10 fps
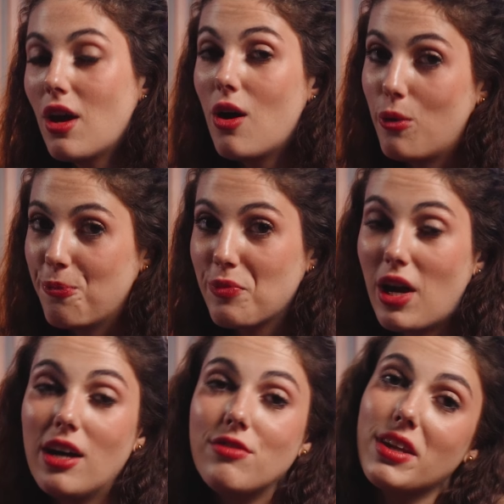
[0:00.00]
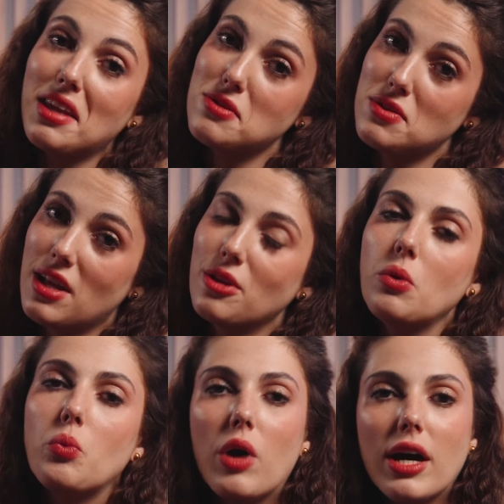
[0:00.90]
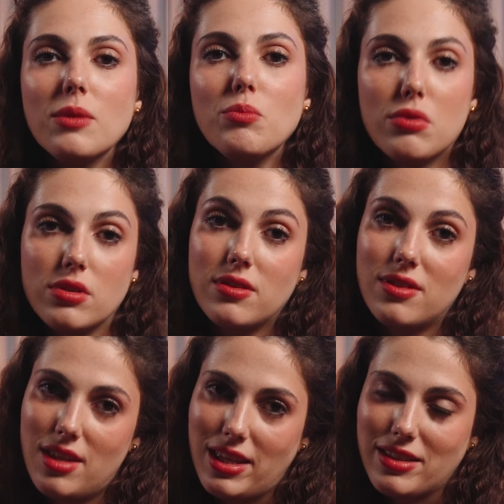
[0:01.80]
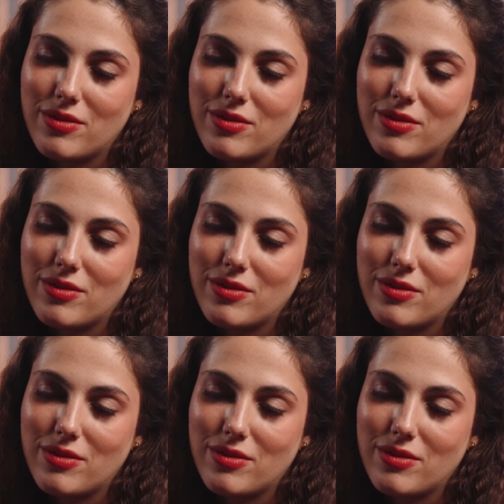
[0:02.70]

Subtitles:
Oh, I forgot to tell you one important thing.